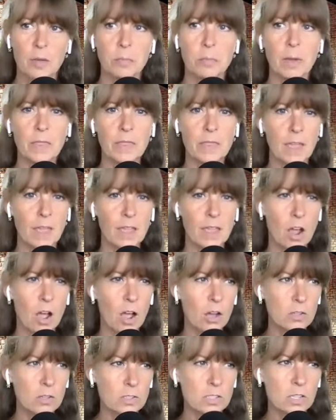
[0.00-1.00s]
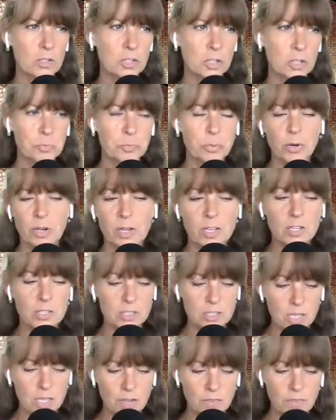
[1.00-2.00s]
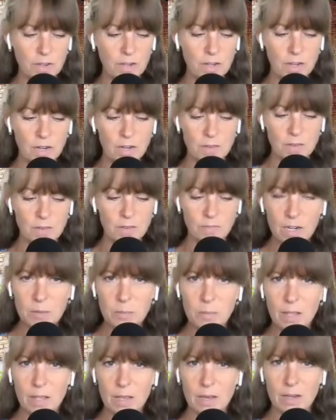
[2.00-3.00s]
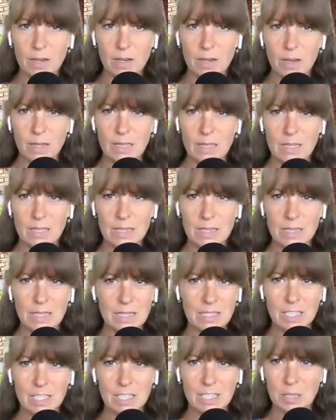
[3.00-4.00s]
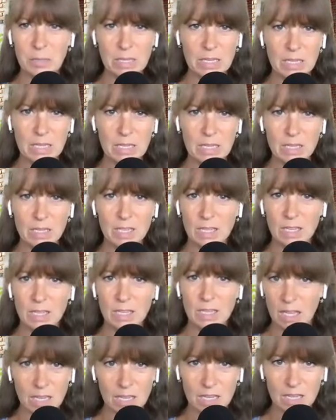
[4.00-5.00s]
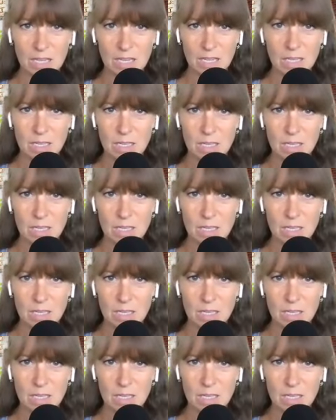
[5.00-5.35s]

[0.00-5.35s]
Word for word: but then also you're putting yourself in an environment that could be icky?